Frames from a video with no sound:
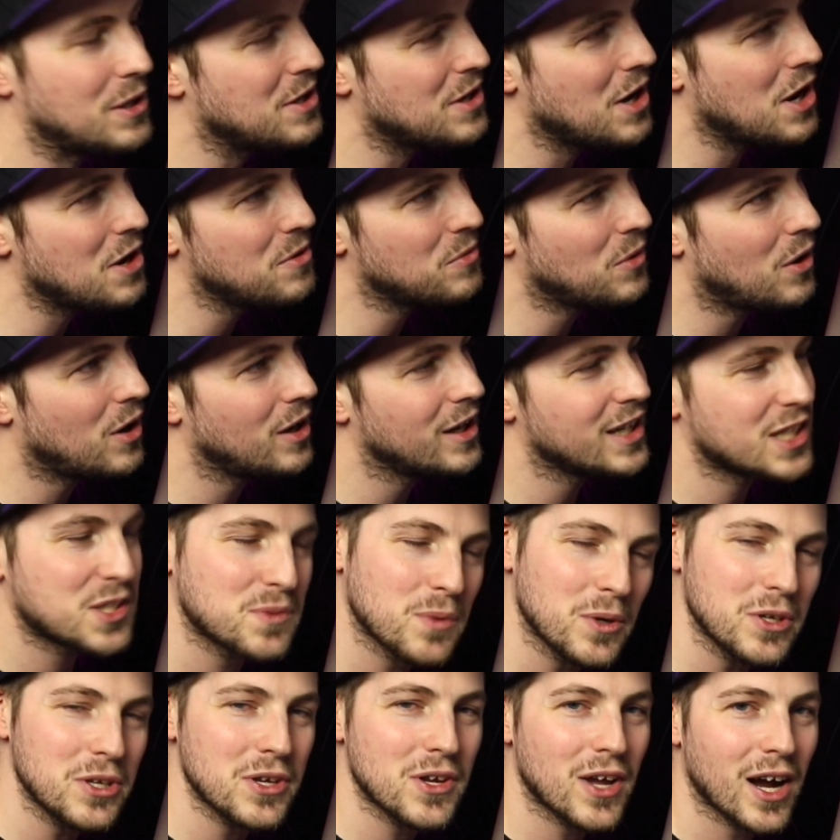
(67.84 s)
you know what? It's
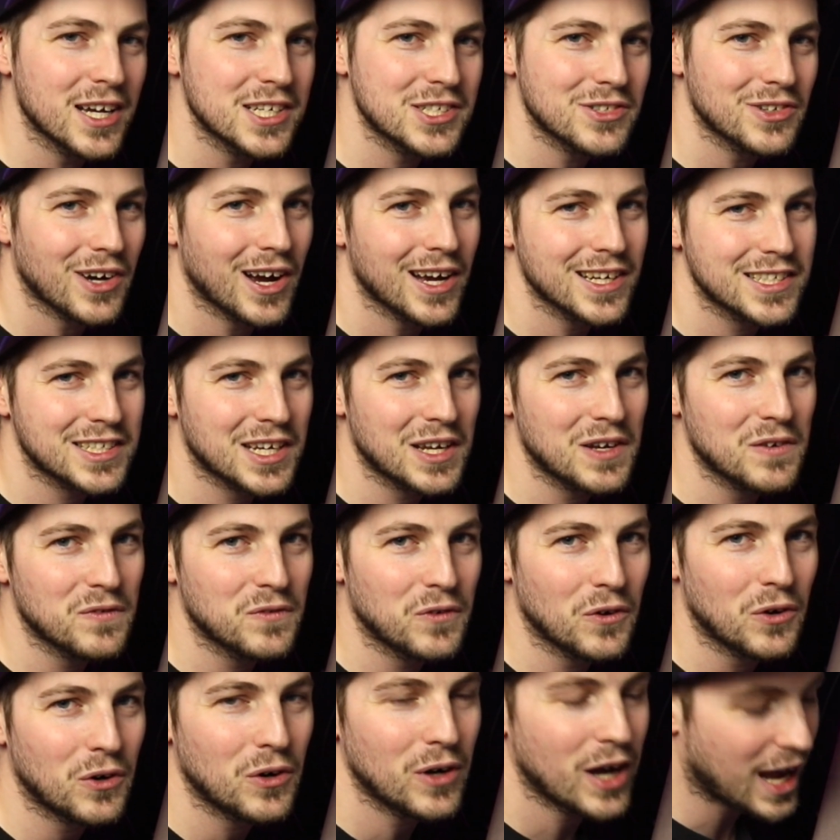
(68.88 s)
what you guys are asking
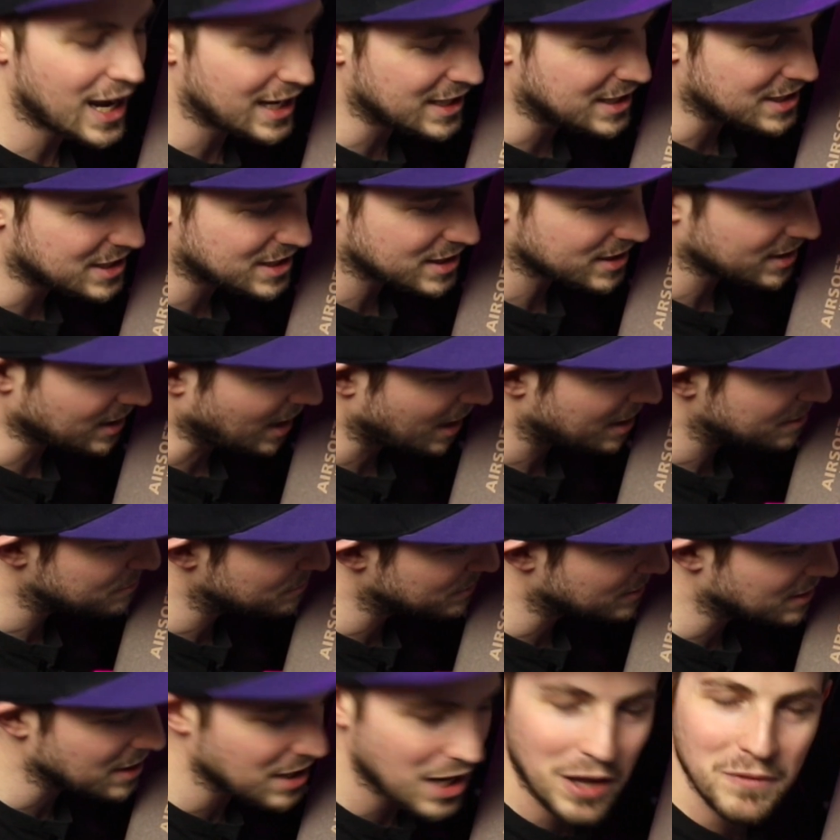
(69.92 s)
for, and I
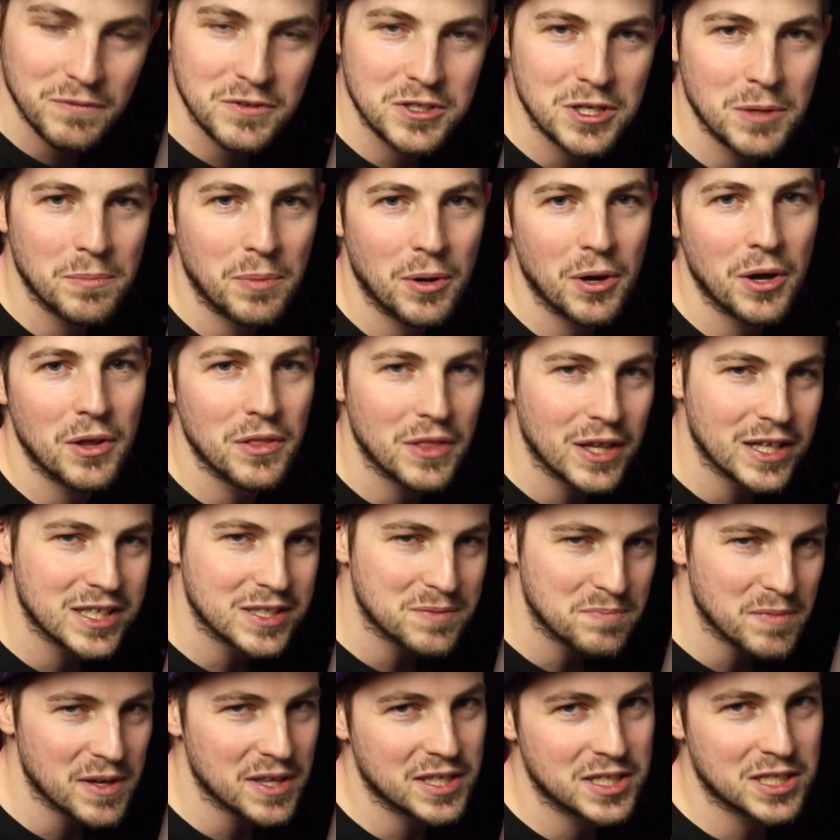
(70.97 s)
would love to put this
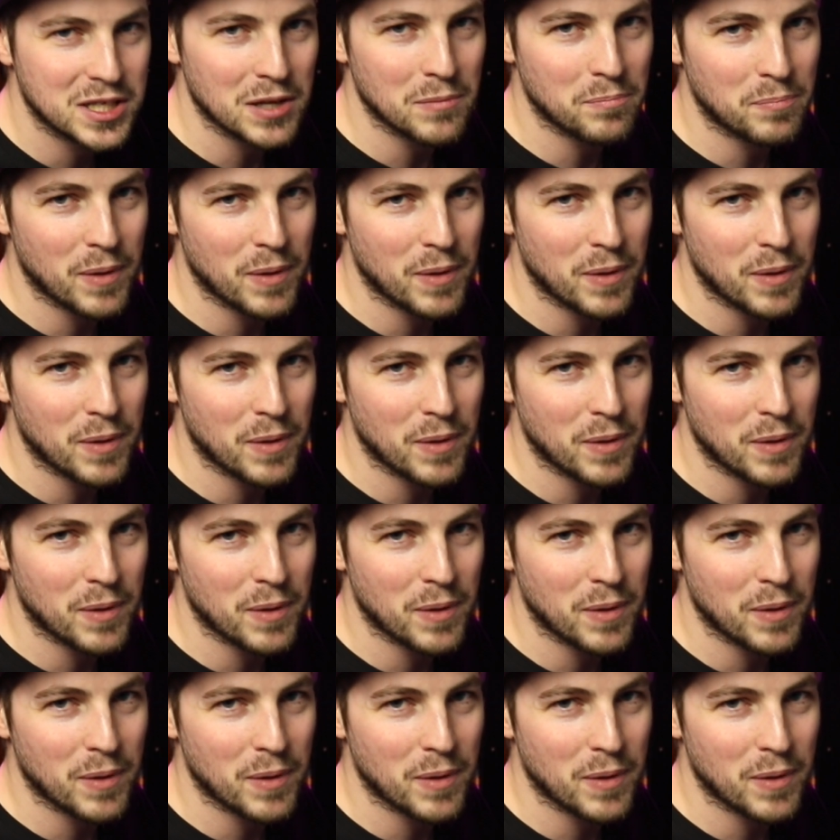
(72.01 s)
myth to